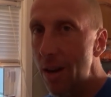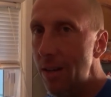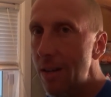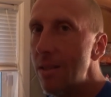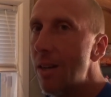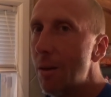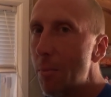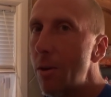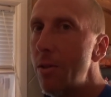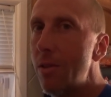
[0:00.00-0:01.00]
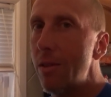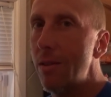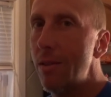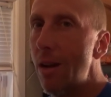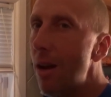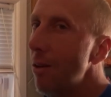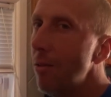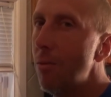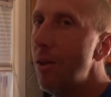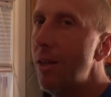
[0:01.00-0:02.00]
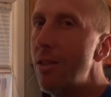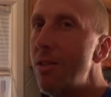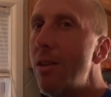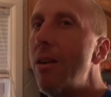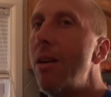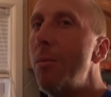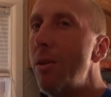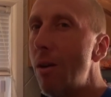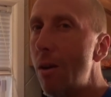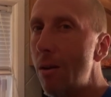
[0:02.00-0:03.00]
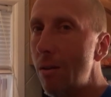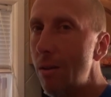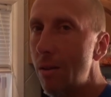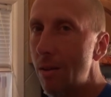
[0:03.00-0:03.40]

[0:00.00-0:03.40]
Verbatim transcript: He is like a person. I don't really consider him a dog.